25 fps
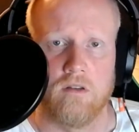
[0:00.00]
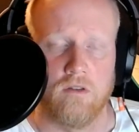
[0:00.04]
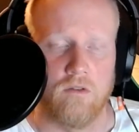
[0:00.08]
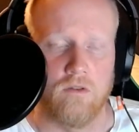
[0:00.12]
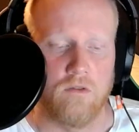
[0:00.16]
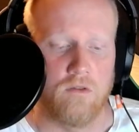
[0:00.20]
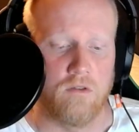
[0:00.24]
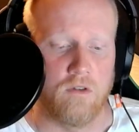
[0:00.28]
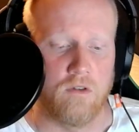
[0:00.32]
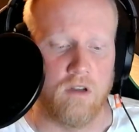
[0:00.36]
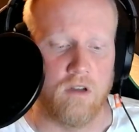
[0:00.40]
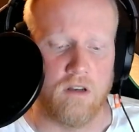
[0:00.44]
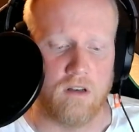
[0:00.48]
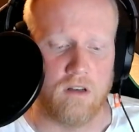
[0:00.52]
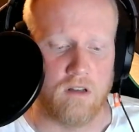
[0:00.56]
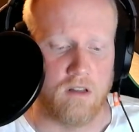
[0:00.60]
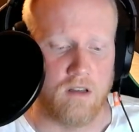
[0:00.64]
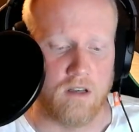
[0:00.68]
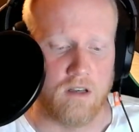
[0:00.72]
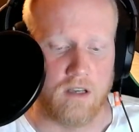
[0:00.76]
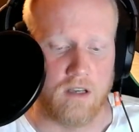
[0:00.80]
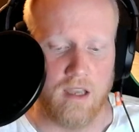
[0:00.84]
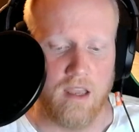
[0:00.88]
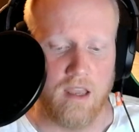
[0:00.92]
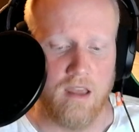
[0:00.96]
You do not
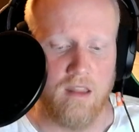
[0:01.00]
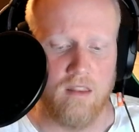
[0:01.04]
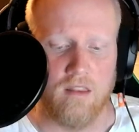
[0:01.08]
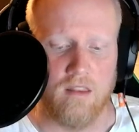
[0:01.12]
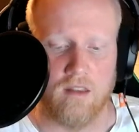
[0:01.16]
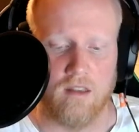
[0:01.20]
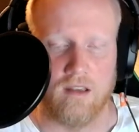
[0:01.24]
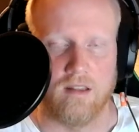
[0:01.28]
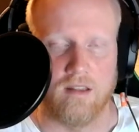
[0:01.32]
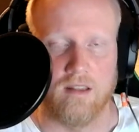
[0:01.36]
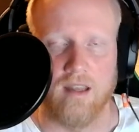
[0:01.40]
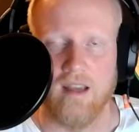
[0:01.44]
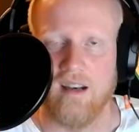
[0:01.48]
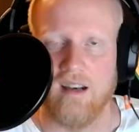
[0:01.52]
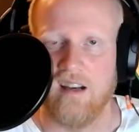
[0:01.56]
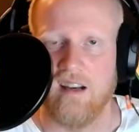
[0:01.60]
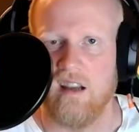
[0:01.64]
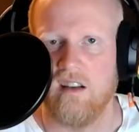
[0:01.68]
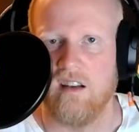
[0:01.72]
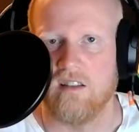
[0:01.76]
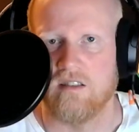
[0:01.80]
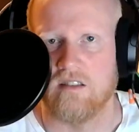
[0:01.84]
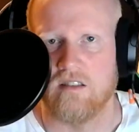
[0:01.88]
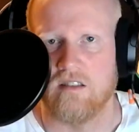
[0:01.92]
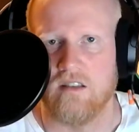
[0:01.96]
unlock anything, and that
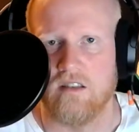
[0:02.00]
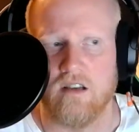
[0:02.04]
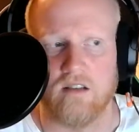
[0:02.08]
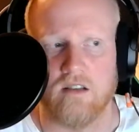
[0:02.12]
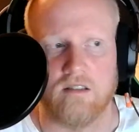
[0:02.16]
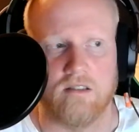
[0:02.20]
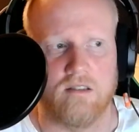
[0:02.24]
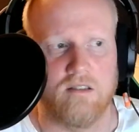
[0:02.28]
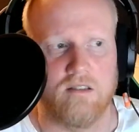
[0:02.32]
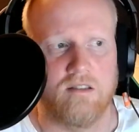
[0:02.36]
kind of sucks.